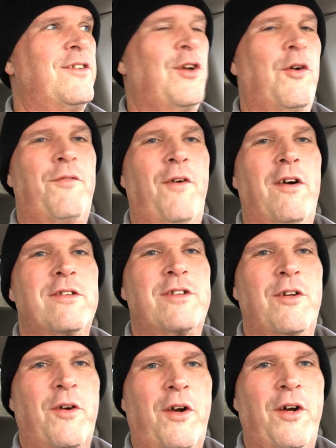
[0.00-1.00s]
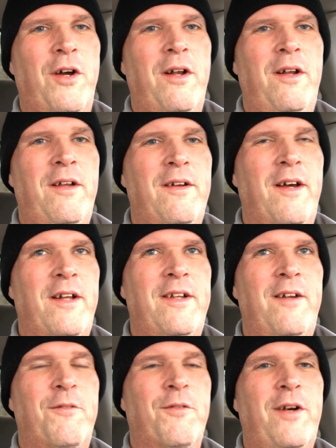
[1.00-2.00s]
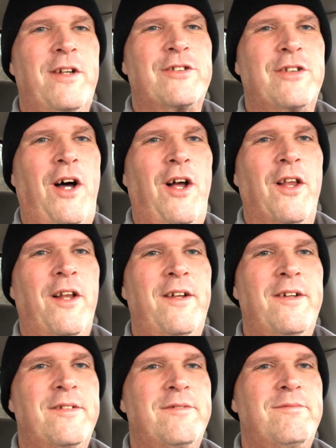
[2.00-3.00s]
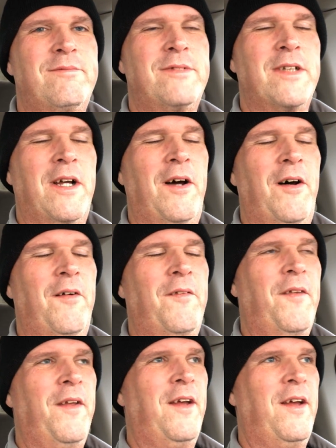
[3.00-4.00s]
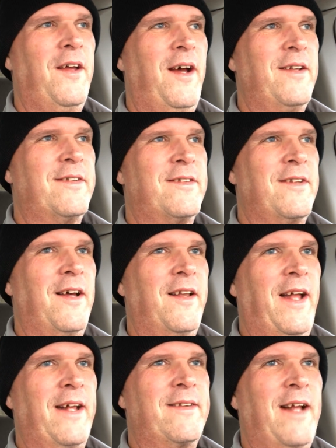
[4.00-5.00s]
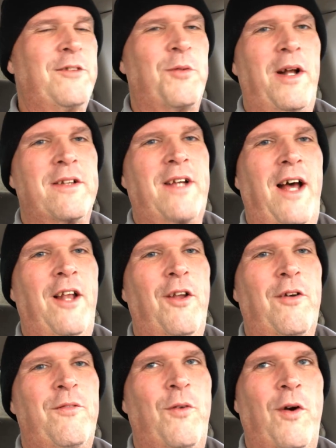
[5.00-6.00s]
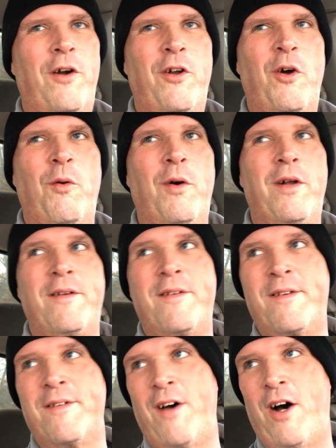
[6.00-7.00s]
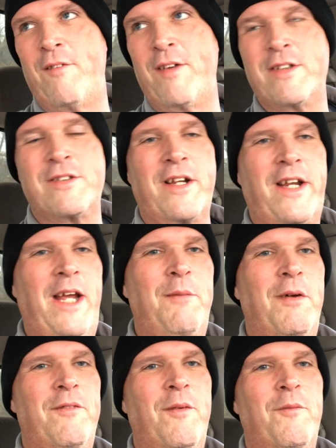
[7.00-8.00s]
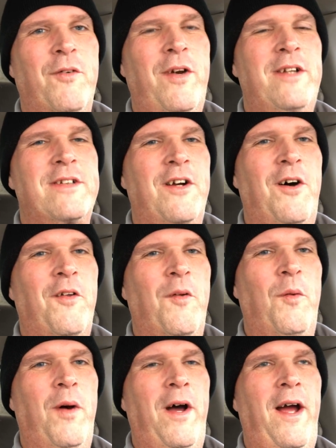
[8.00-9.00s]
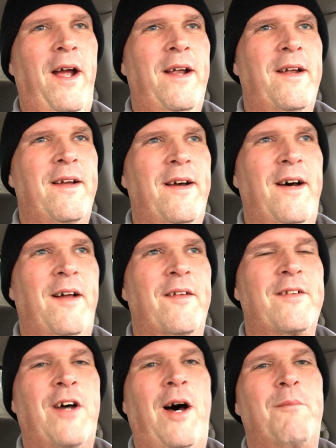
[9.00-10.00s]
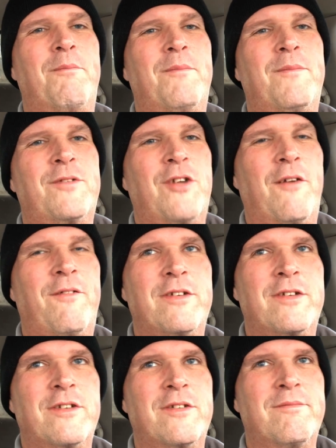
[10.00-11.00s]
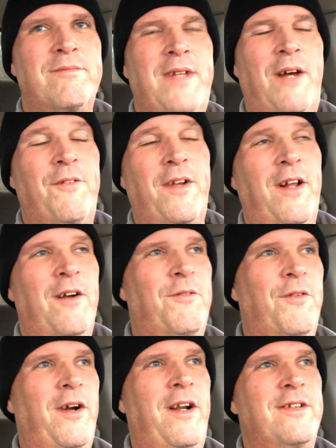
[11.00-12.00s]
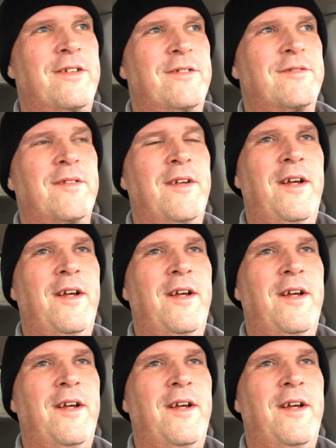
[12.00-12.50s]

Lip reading: far so good. Didn't freeze solid, so that's what I was kind of looking for. I knew it wouldn't obviously keep it from freezing all the way. The top surface is definitely going to freeze. It's